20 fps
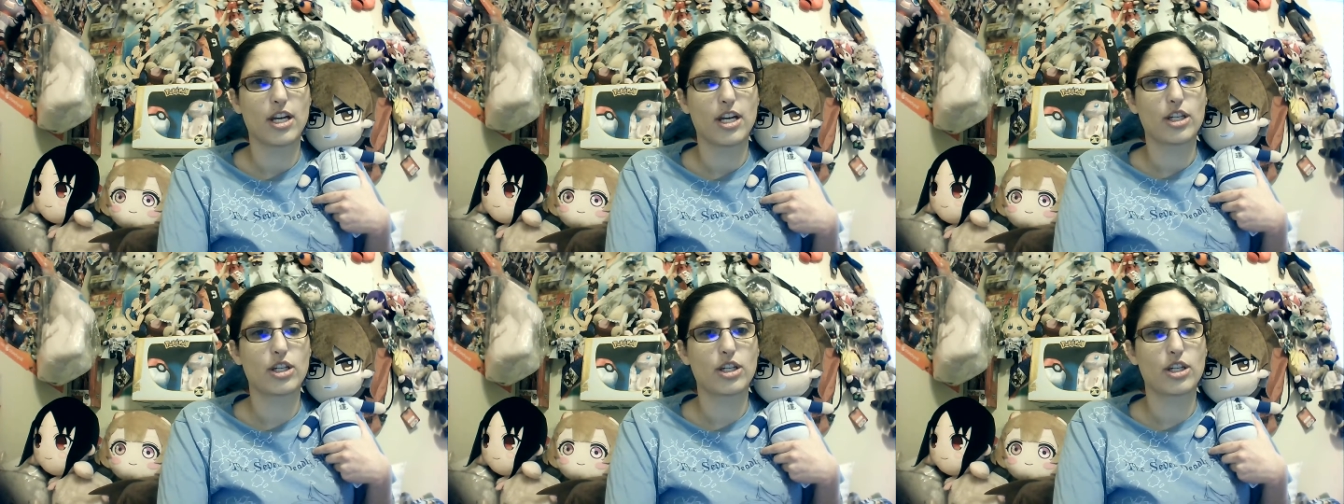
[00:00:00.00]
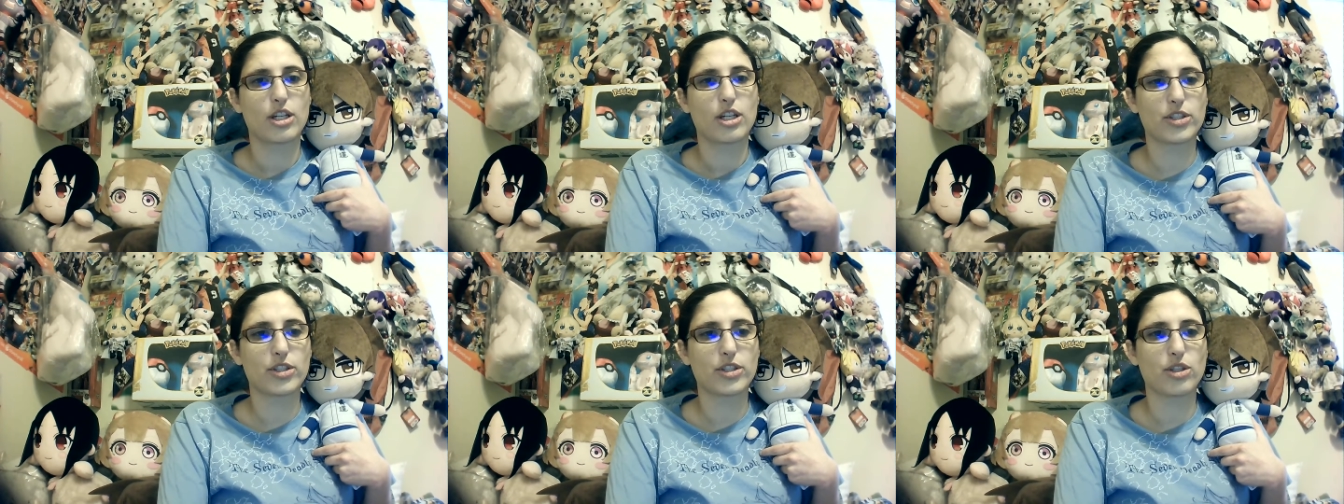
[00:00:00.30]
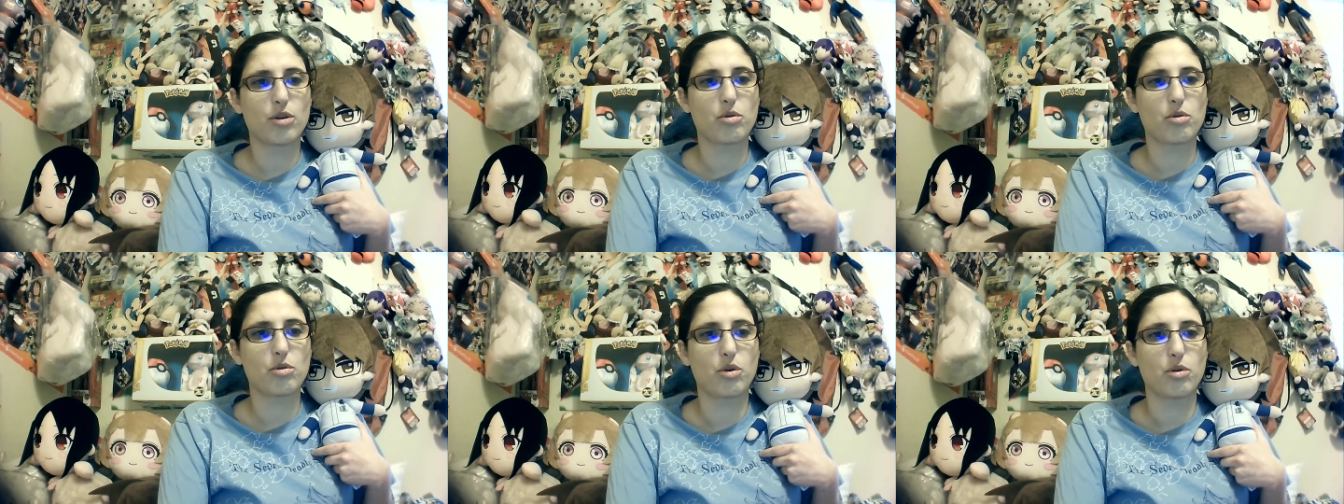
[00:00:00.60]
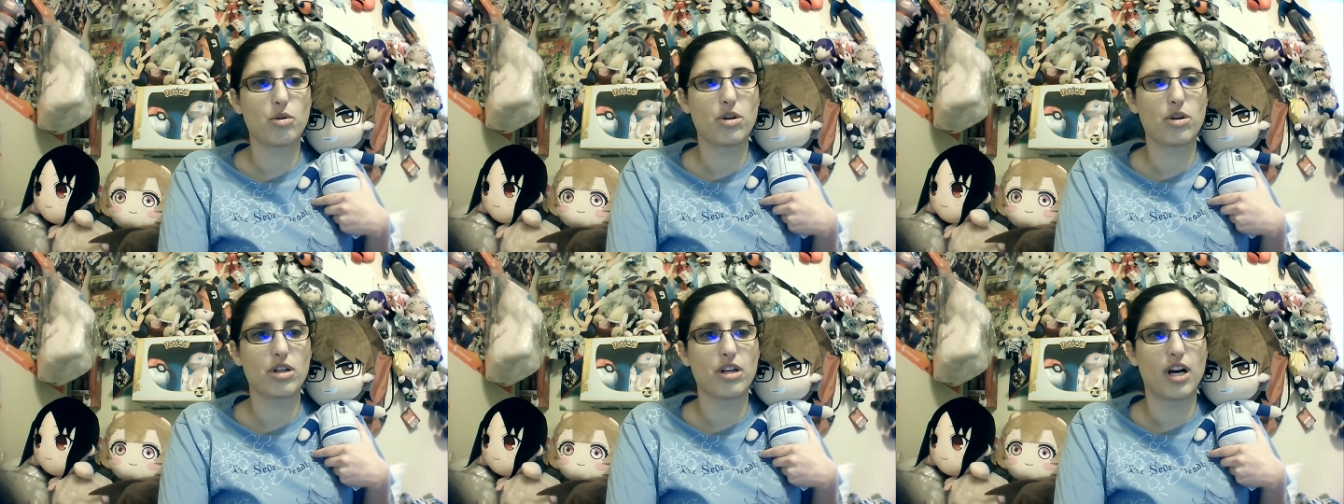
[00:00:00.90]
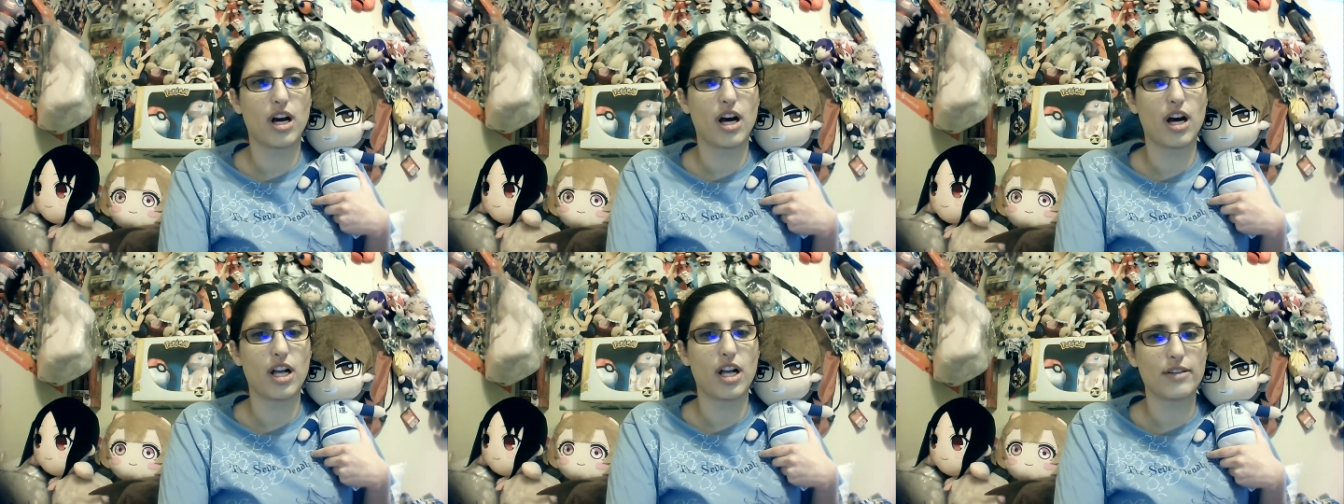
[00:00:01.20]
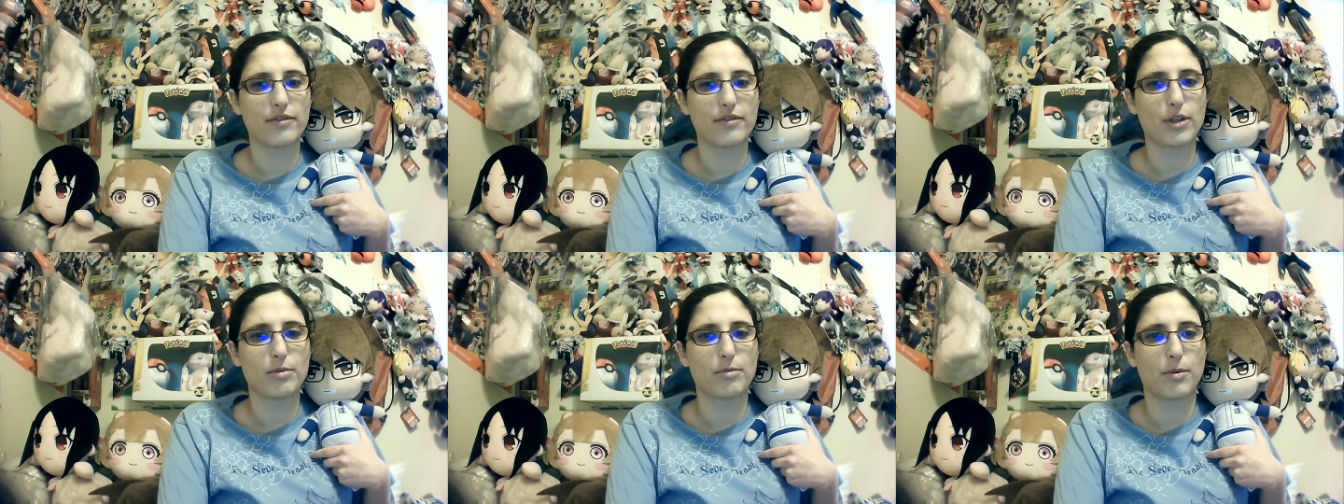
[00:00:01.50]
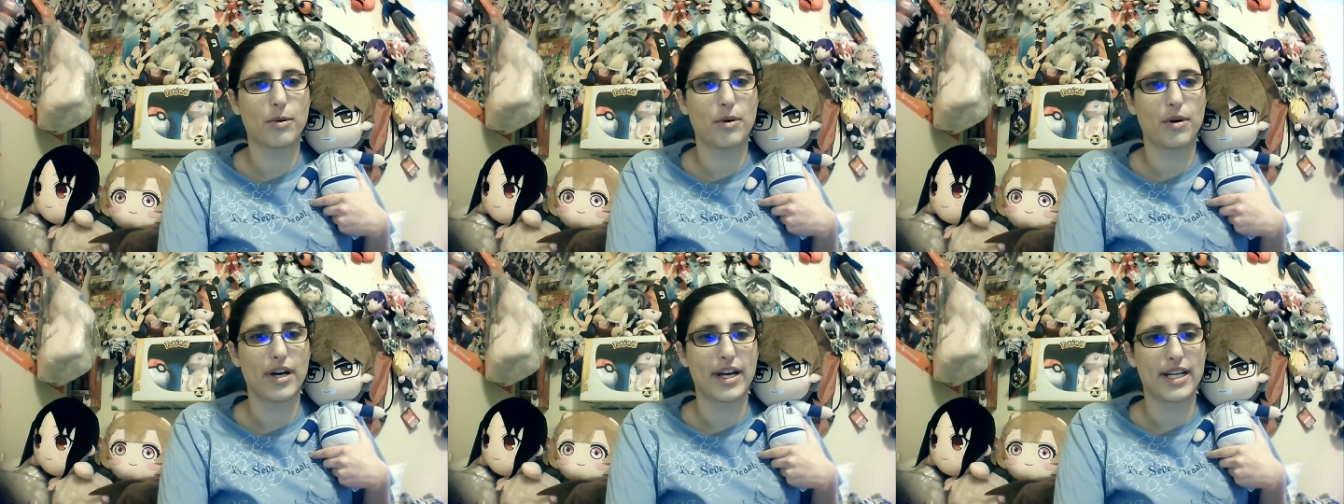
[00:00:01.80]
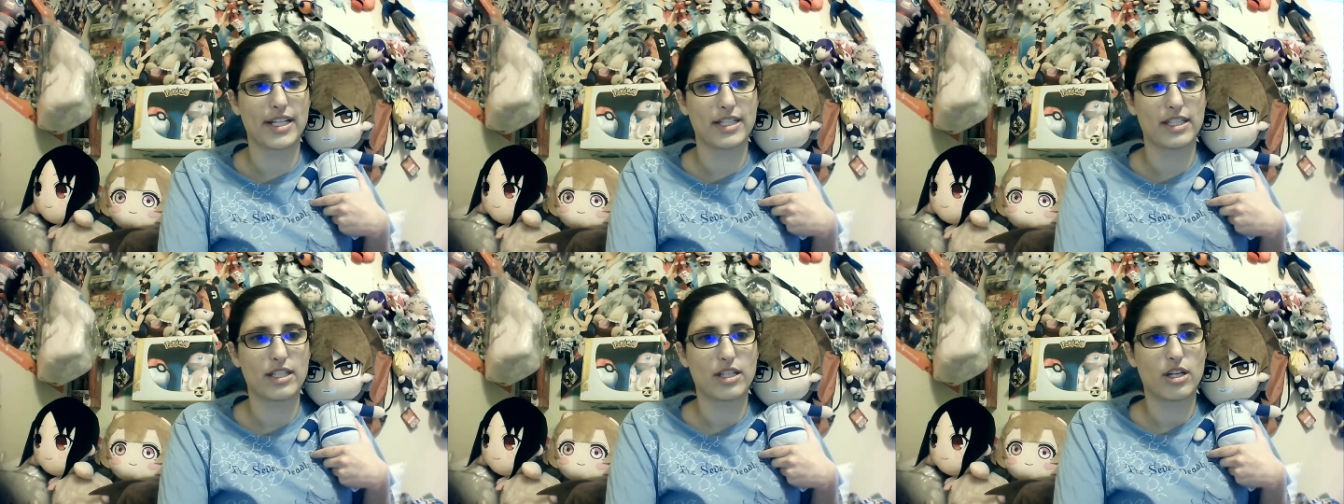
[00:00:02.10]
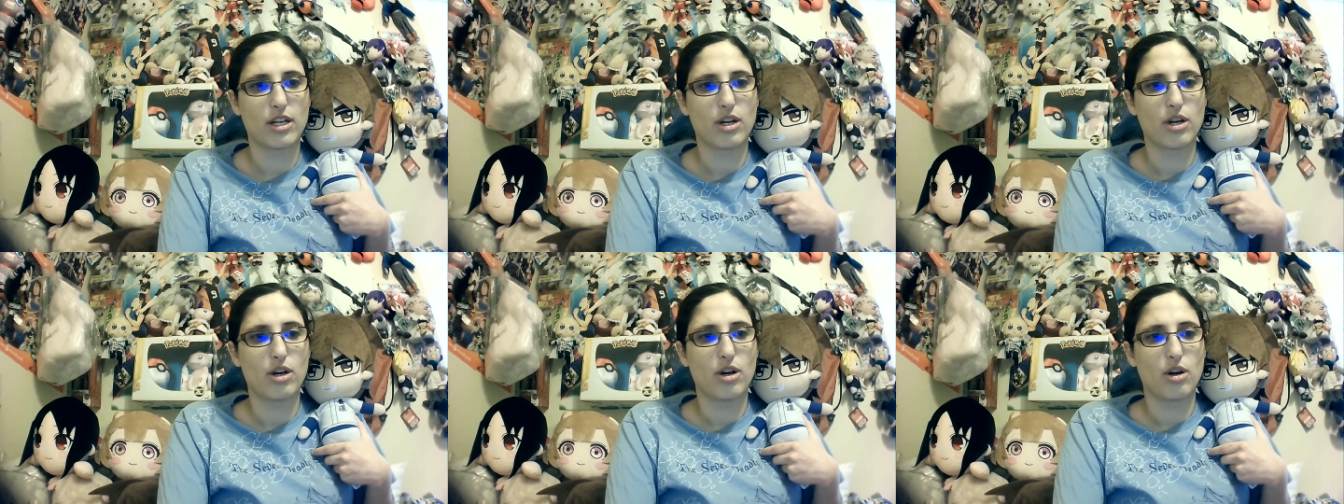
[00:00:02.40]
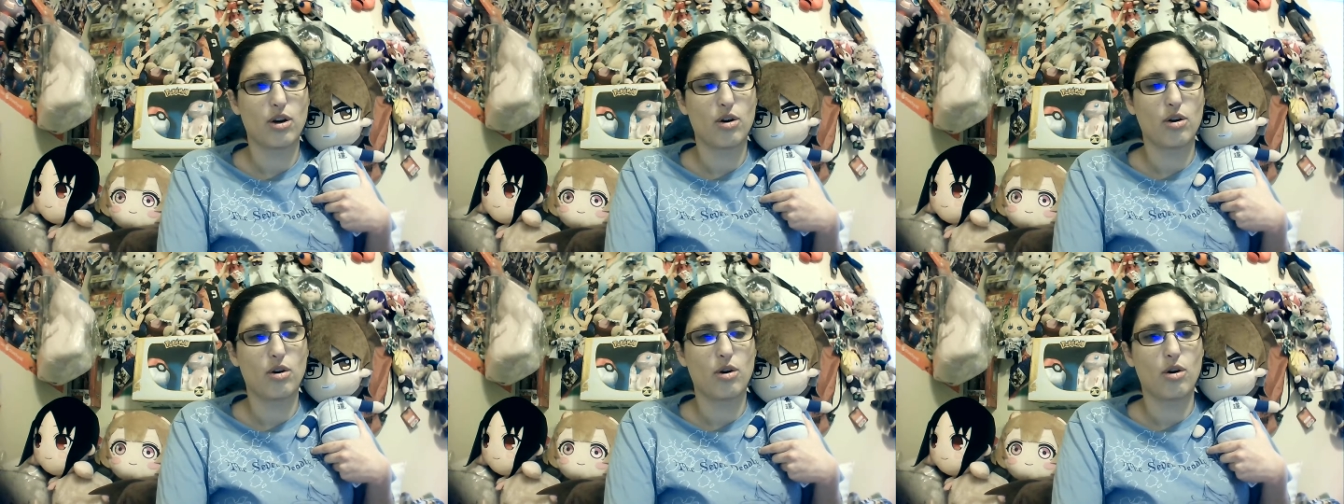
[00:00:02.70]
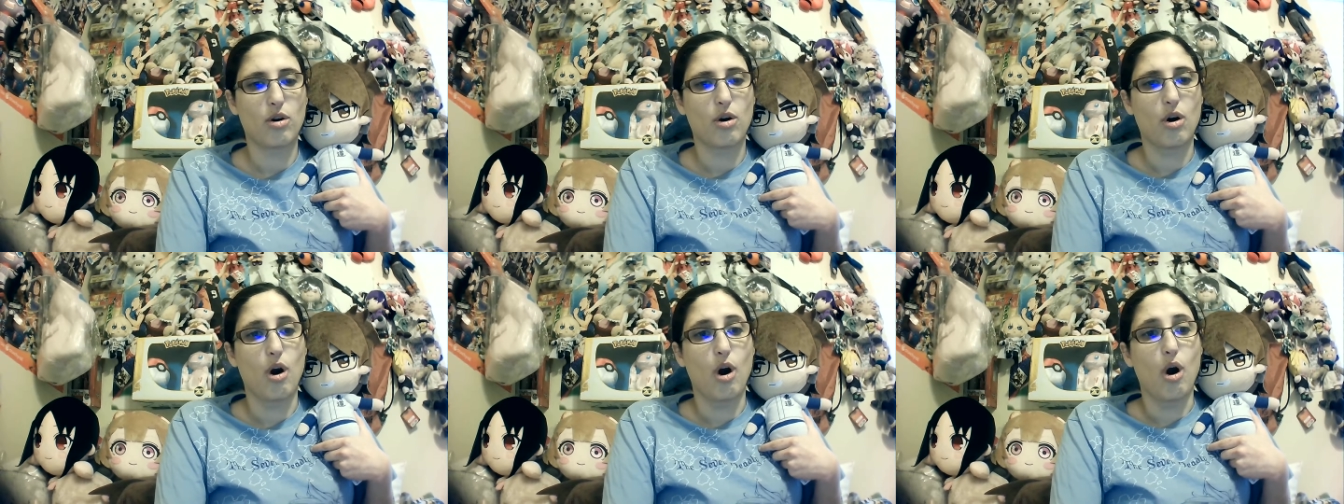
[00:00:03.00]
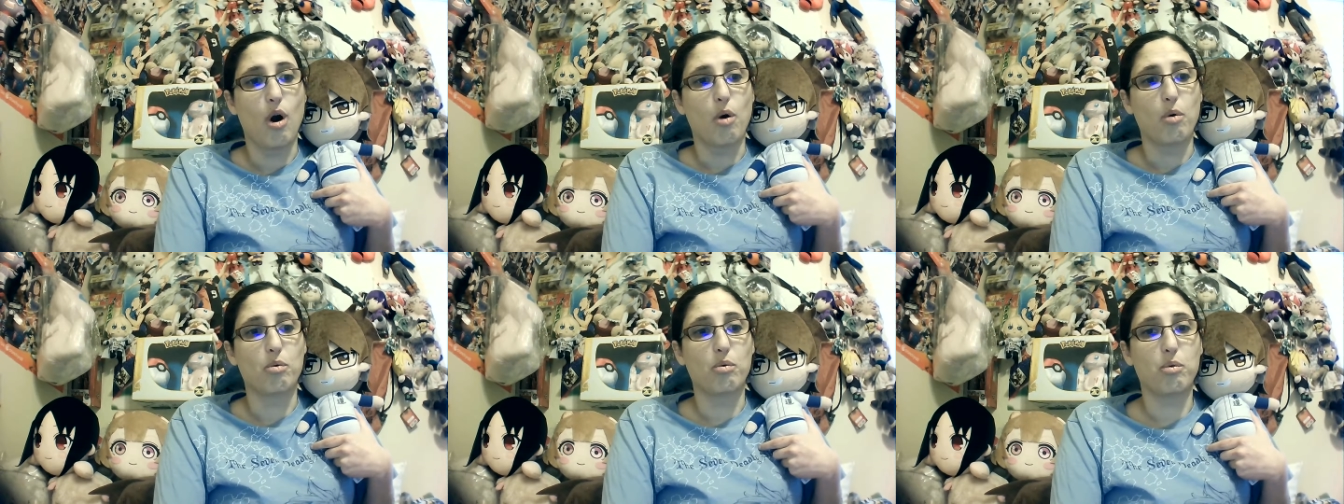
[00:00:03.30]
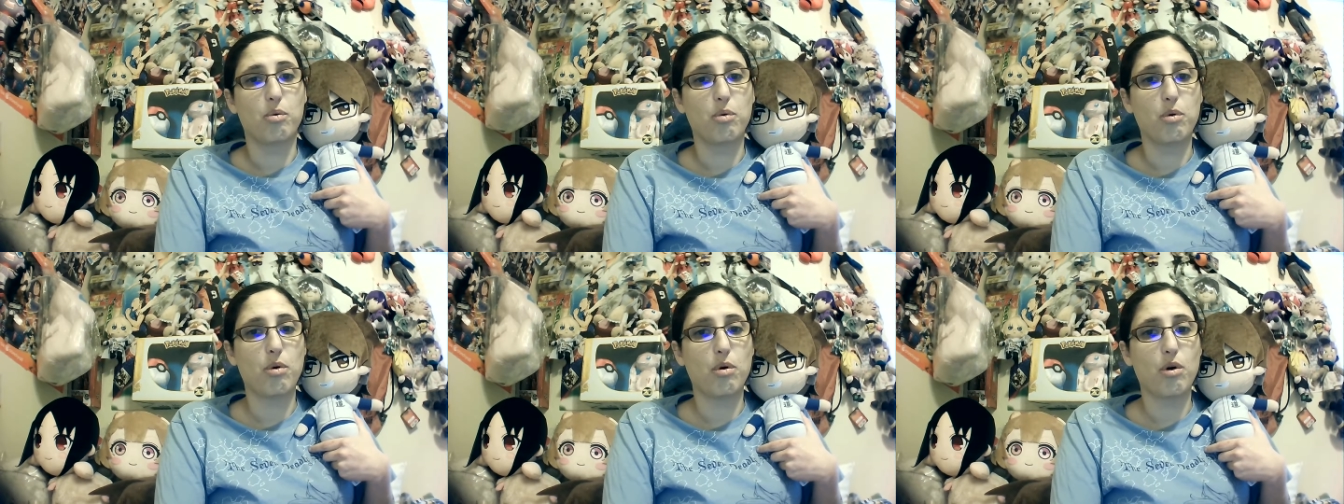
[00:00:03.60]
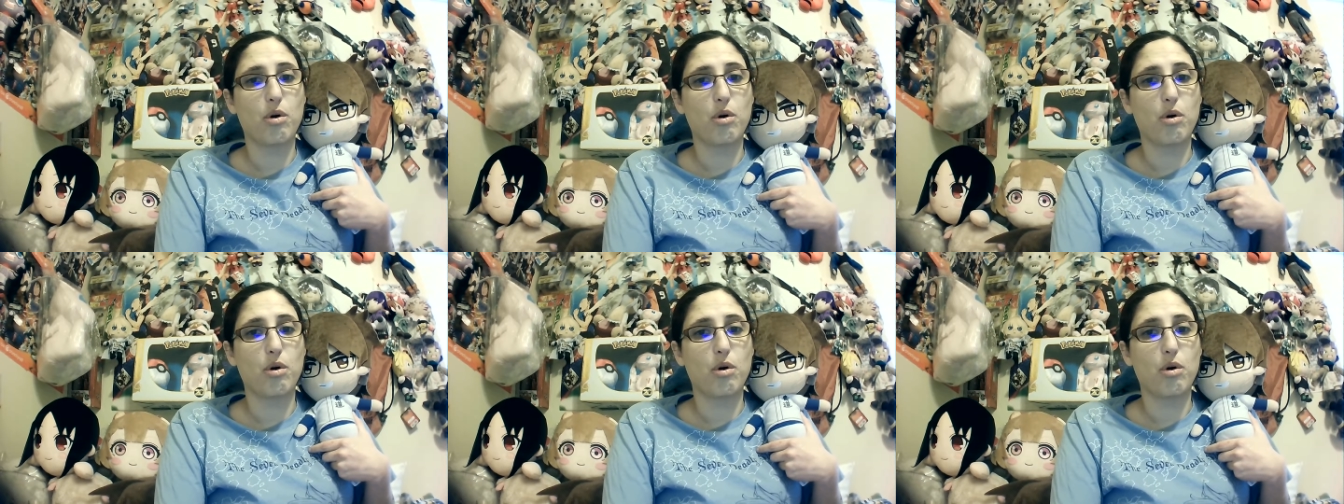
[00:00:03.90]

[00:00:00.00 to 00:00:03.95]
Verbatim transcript: You are so cool, all of you boys. Woo!